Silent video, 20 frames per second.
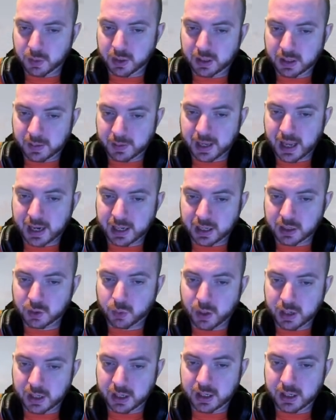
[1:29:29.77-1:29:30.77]
could be getting in
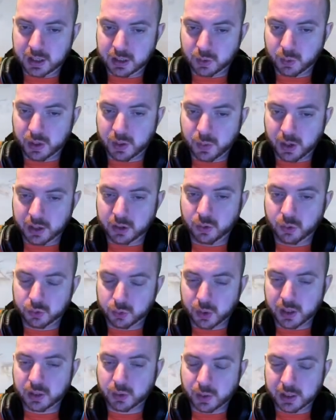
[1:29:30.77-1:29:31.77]
2021 or
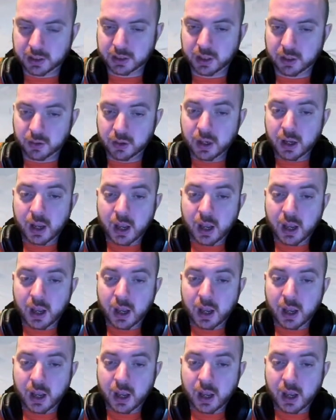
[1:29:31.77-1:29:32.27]
2022?